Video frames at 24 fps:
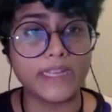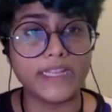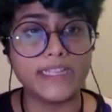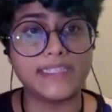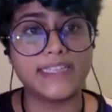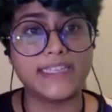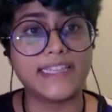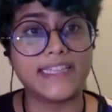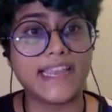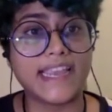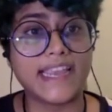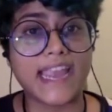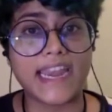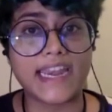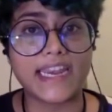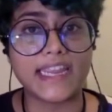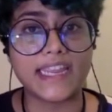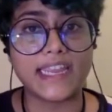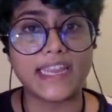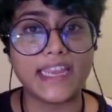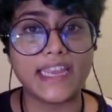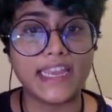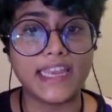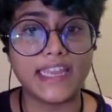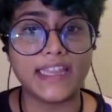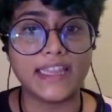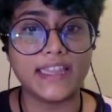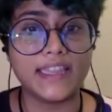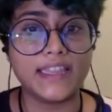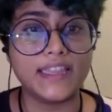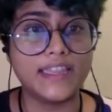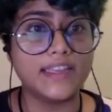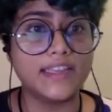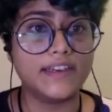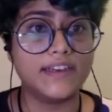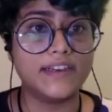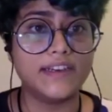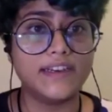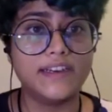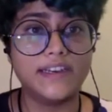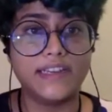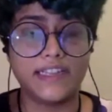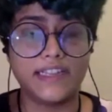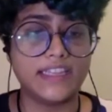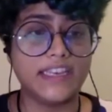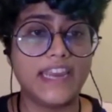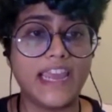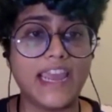meals that they're getting in
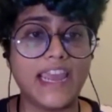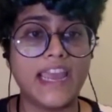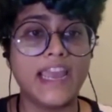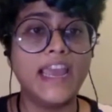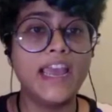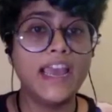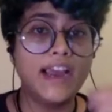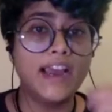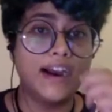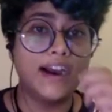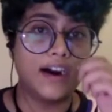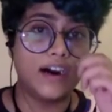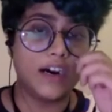the day,